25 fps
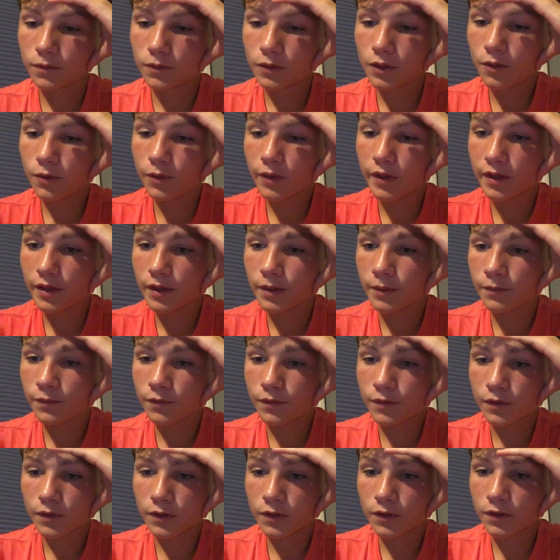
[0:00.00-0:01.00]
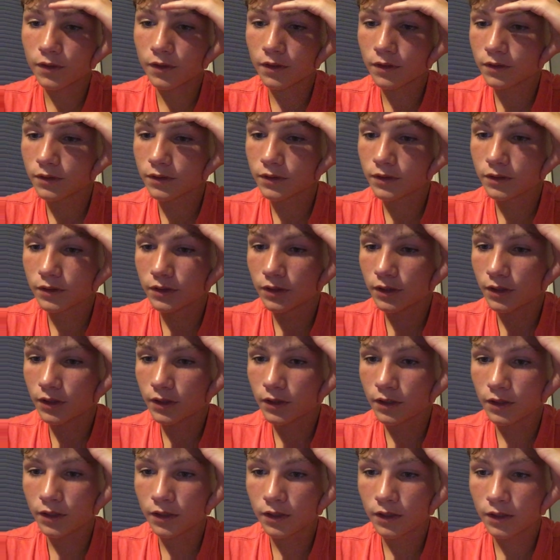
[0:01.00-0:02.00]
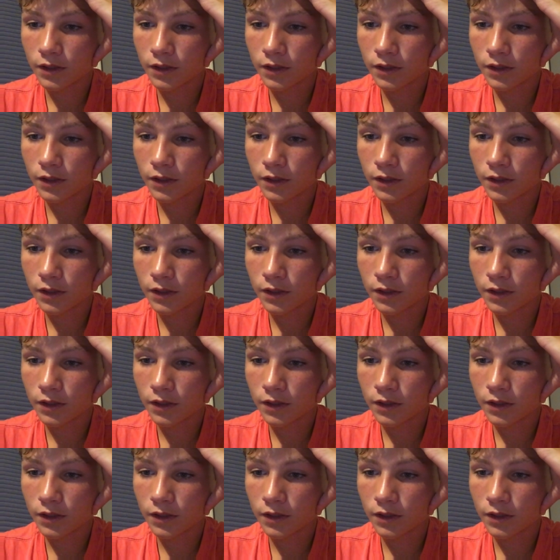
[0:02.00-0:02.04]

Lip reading: Go with him for La Liga.